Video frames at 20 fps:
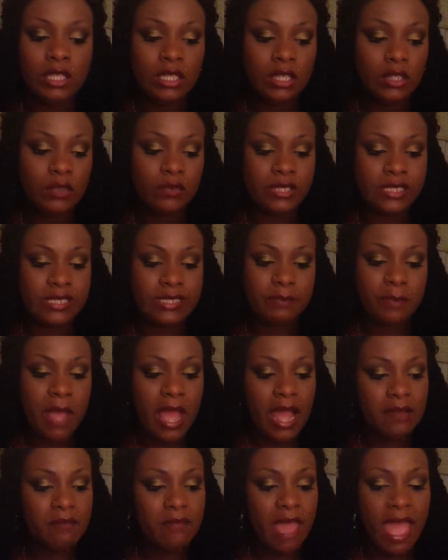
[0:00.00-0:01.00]

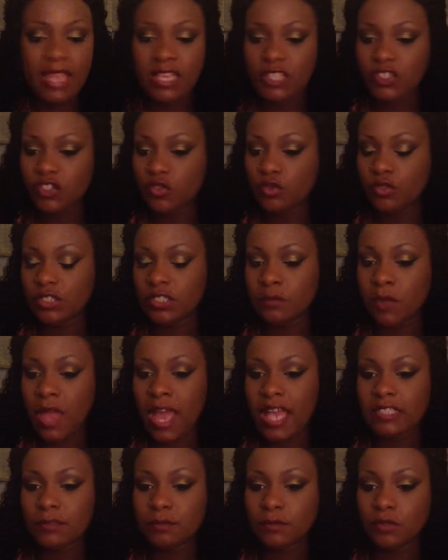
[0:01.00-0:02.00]
respond back as soon as
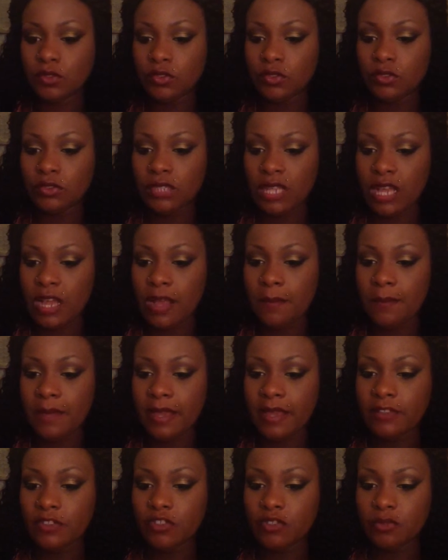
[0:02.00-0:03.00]
possible.
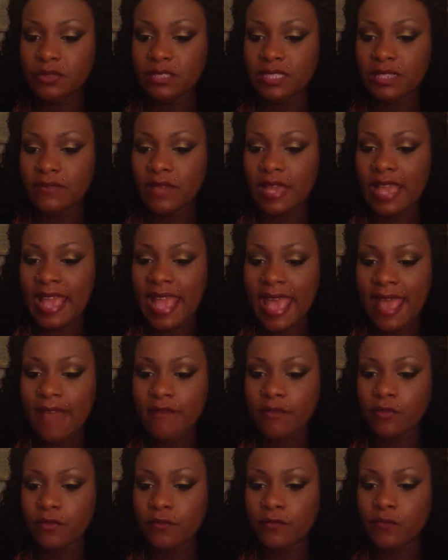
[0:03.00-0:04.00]
I do believe I
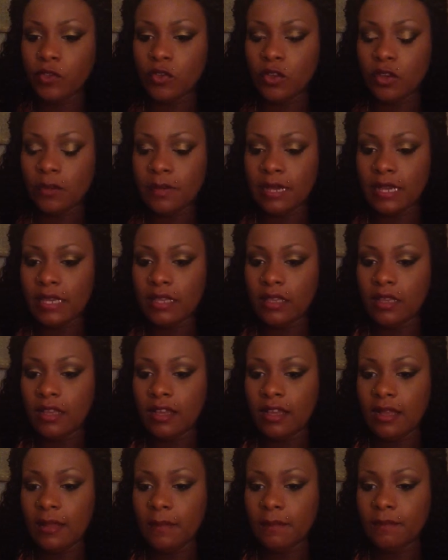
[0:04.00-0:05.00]
have a review on my
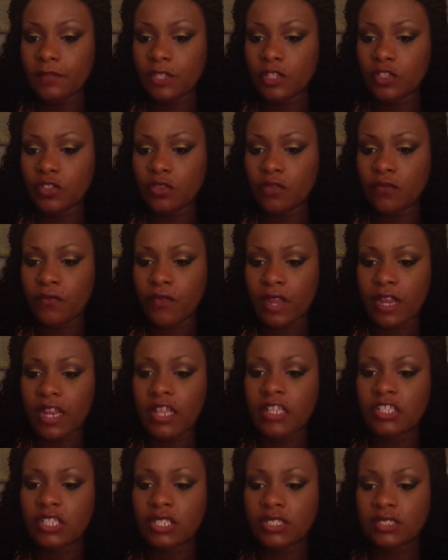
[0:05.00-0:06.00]
the two
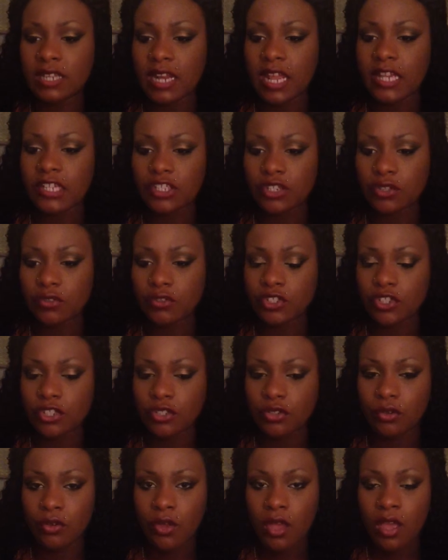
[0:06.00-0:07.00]
foundations that I showed
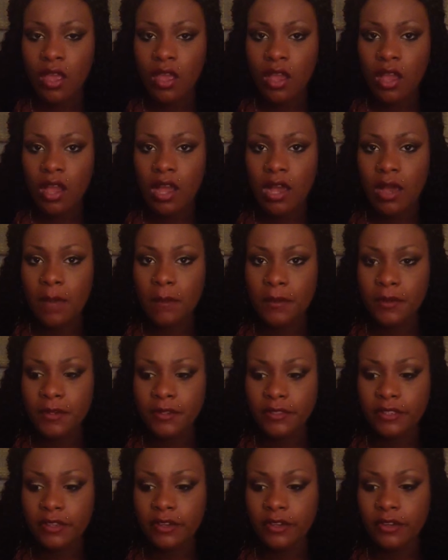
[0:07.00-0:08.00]
you
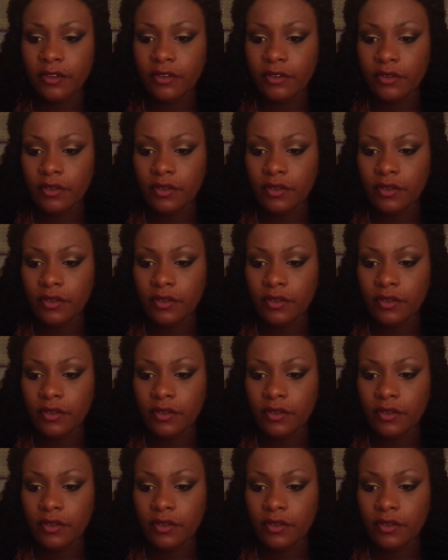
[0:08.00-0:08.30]
earlier